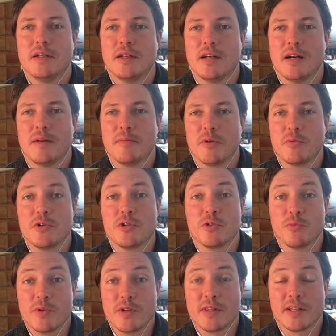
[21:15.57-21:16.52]
that we
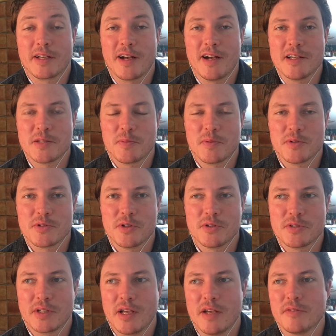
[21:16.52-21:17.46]
should rethink hospitals
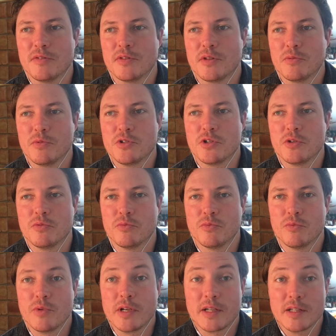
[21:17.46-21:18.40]
altogether, that we should
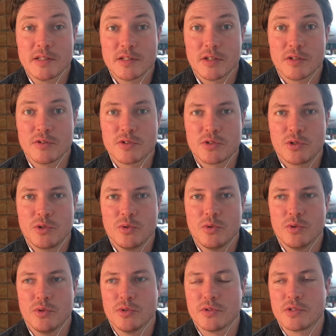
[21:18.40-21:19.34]
reconsider
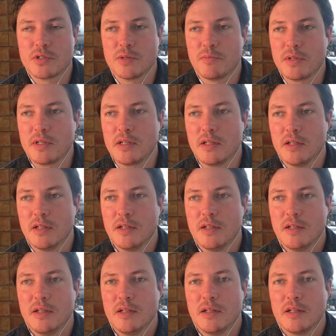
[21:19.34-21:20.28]
schools to be
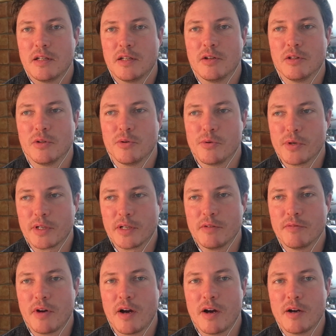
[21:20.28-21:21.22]
learning
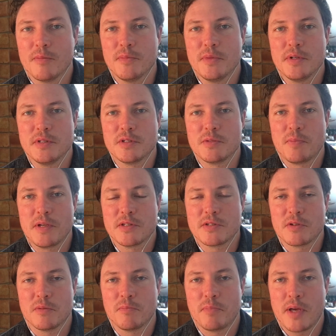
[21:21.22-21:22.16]
environments
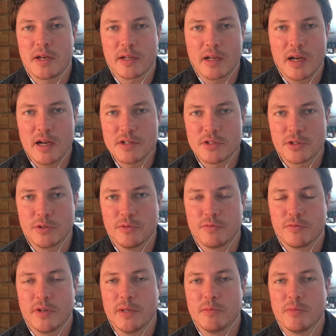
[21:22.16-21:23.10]
based on pedagogical
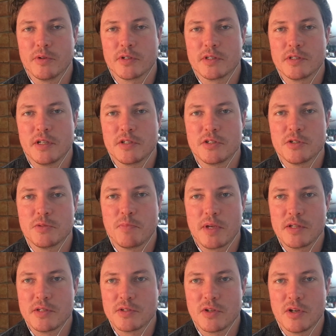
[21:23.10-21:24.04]
frameworks, not just
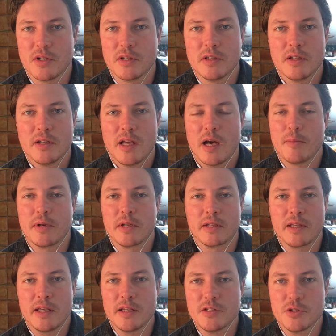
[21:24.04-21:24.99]
based on how many
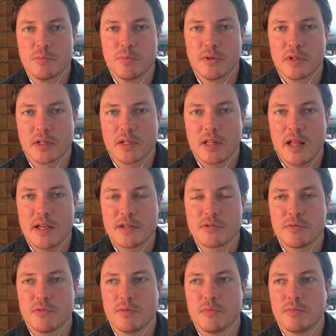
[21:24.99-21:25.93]
kids you put in a
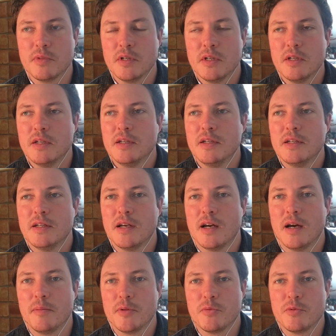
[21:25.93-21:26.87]
classroom,
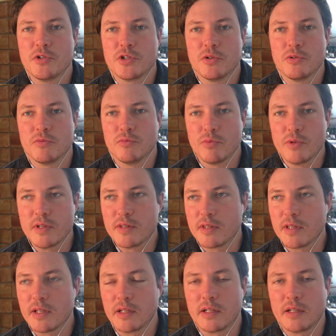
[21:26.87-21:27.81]
that we should
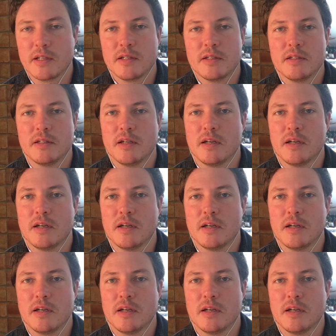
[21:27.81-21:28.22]
rethink